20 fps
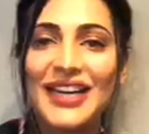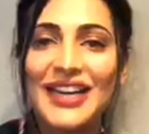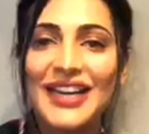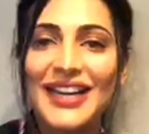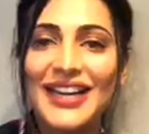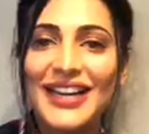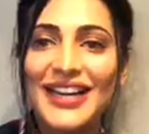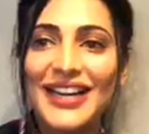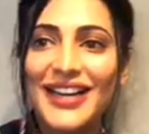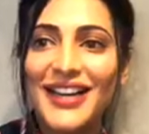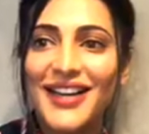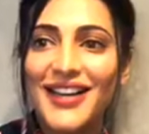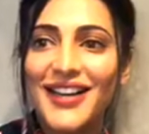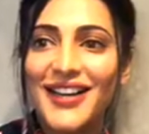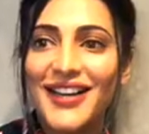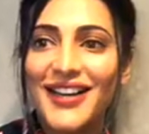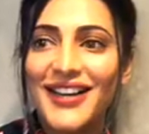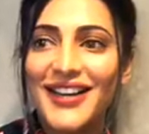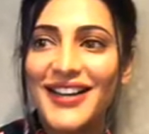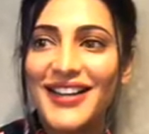
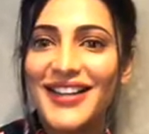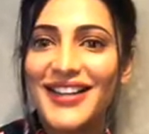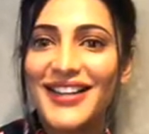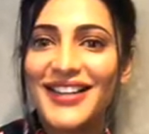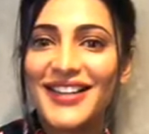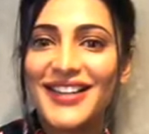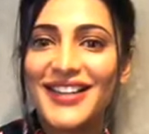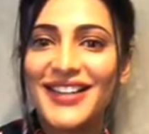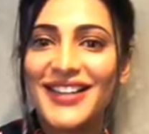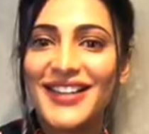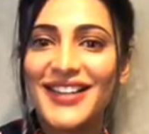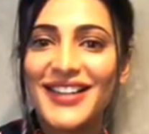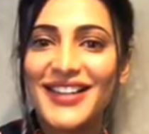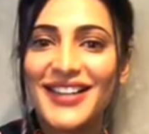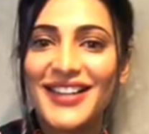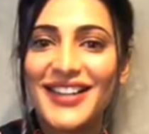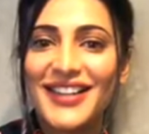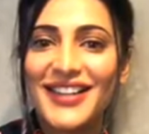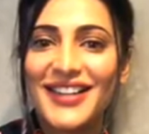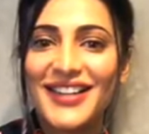
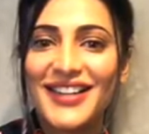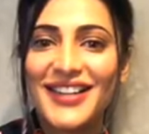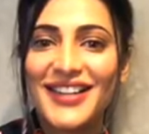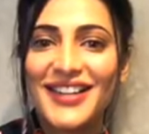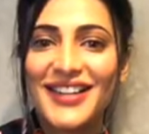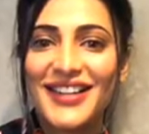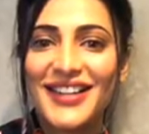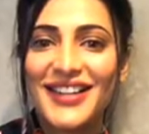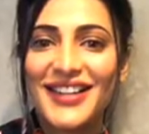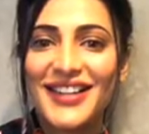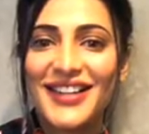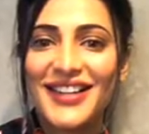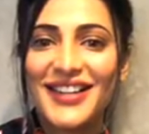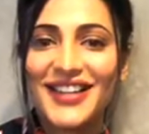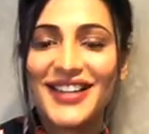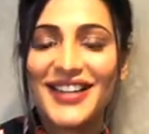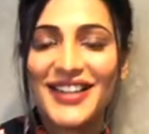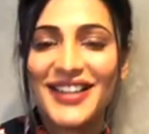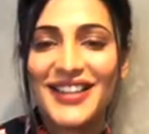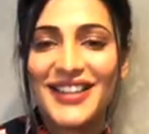
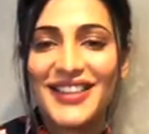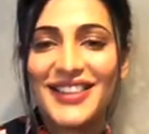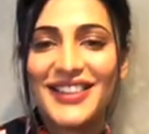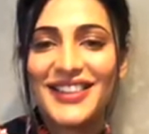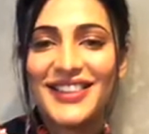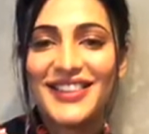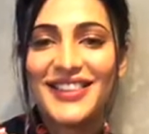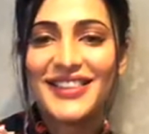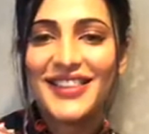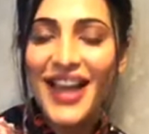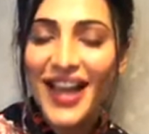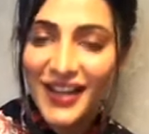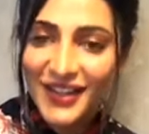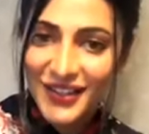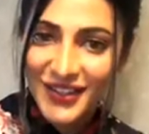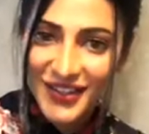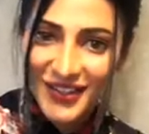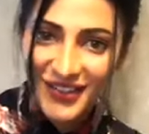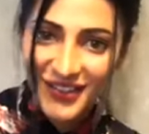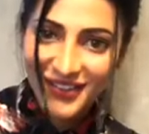
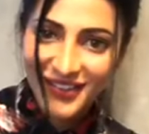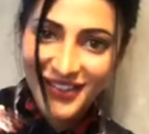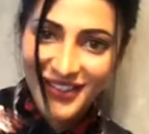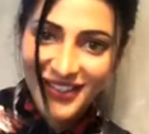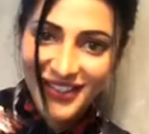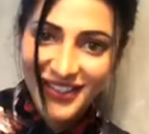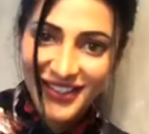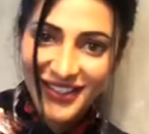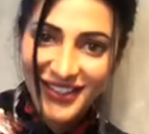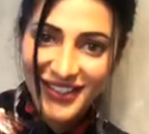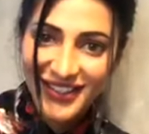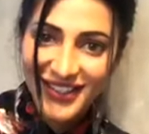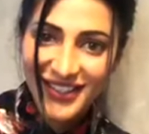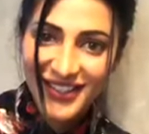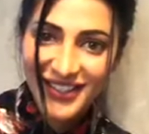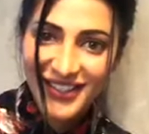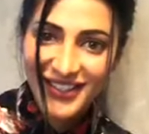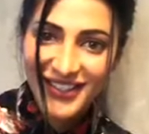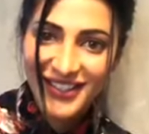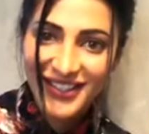
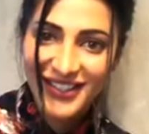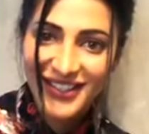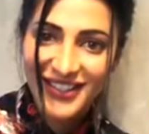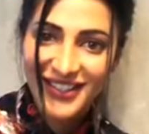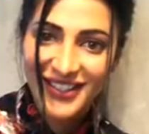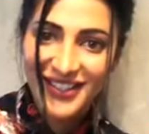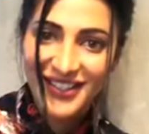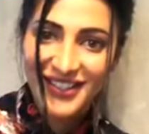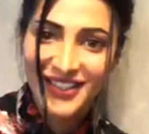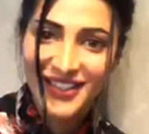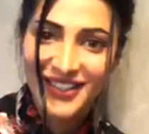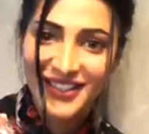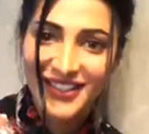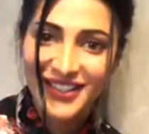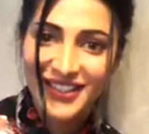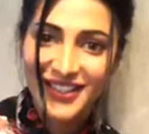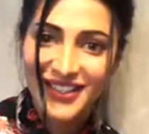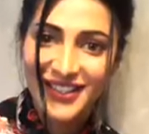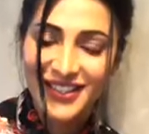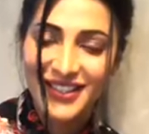
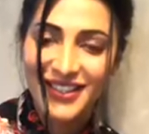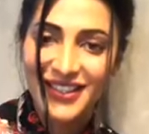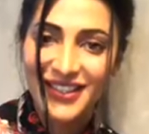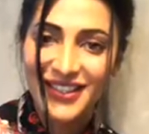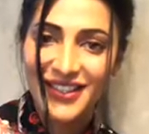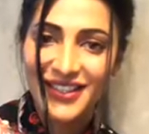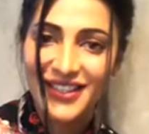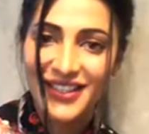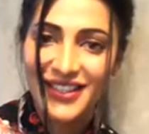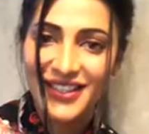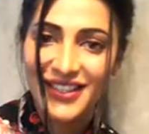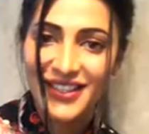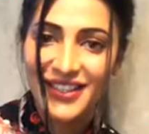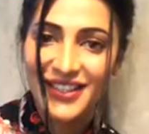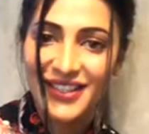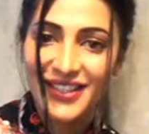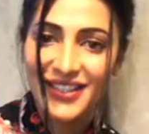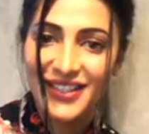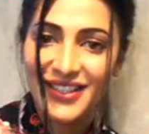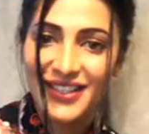
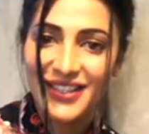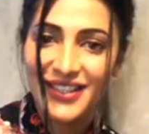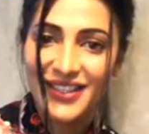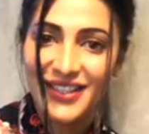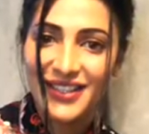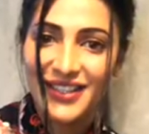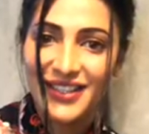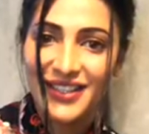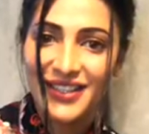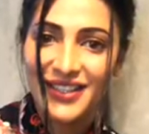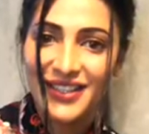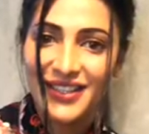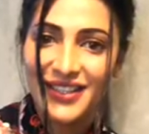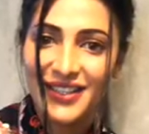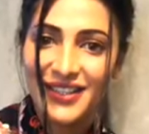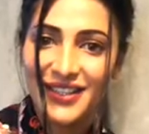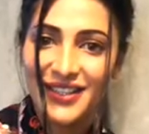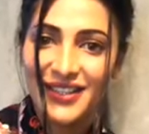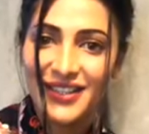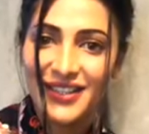This person isn't speaking.